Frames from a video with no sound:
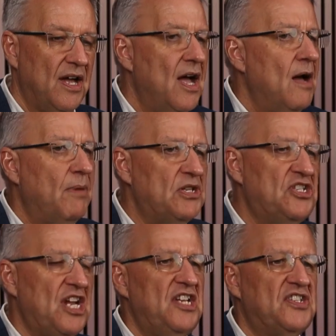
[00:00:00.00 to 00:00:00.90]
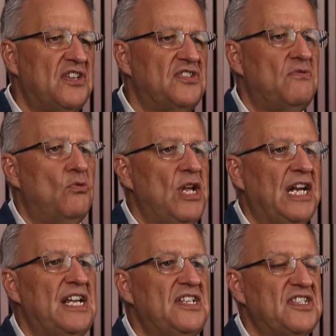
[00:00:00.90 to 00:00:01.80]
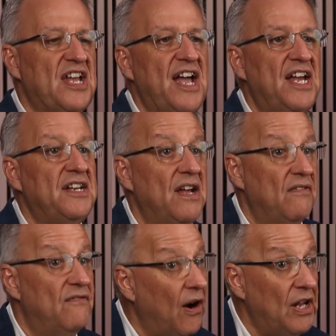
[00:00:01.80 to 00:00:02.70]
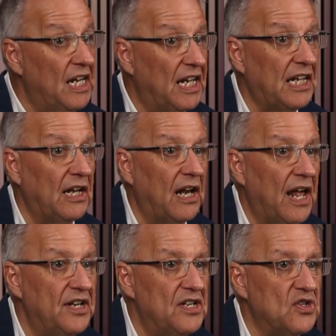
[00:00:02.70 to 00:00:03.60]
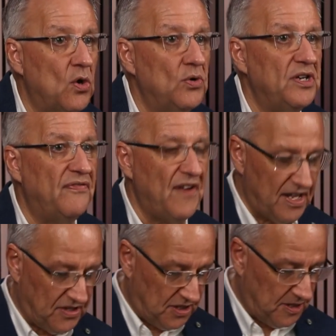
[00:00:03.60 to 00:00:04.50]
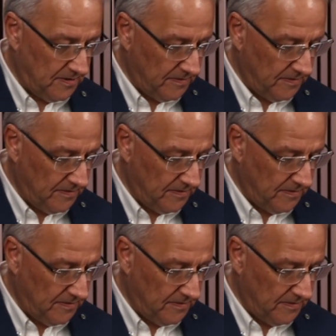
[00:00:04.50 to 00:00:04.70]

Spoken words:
But Jesus really said very little in his own defense.